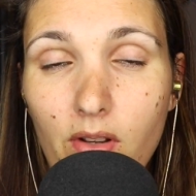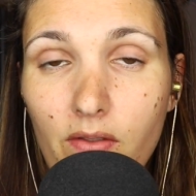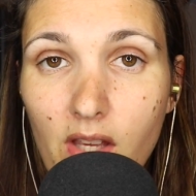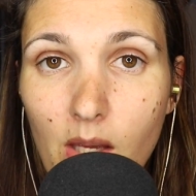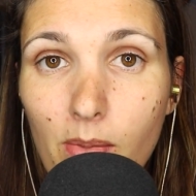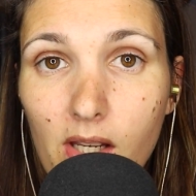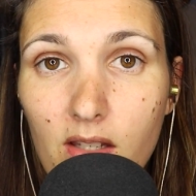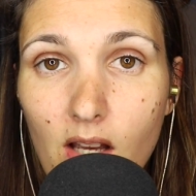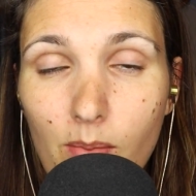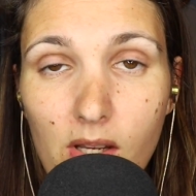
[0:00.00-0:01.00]
If he picked
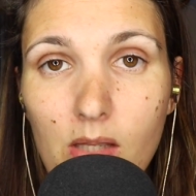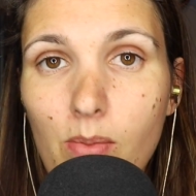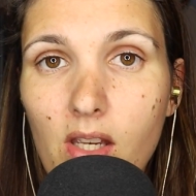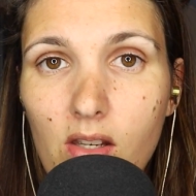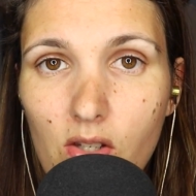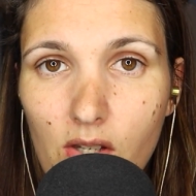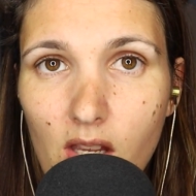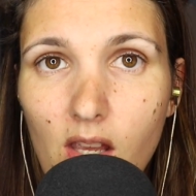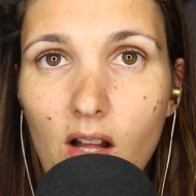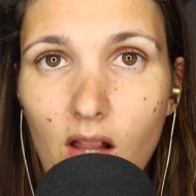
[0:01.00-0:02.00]
up, it's because
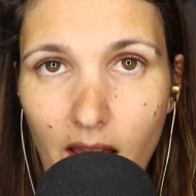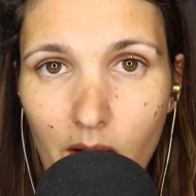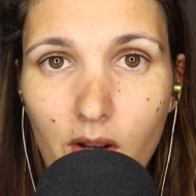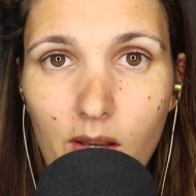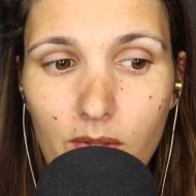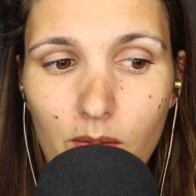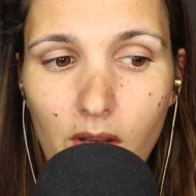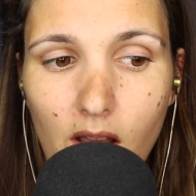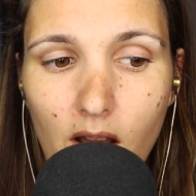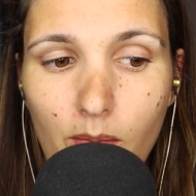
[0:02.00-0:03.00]
she allowed him to
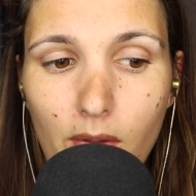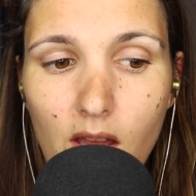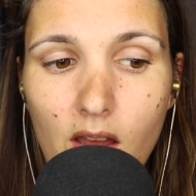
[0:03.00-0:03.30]
pick up.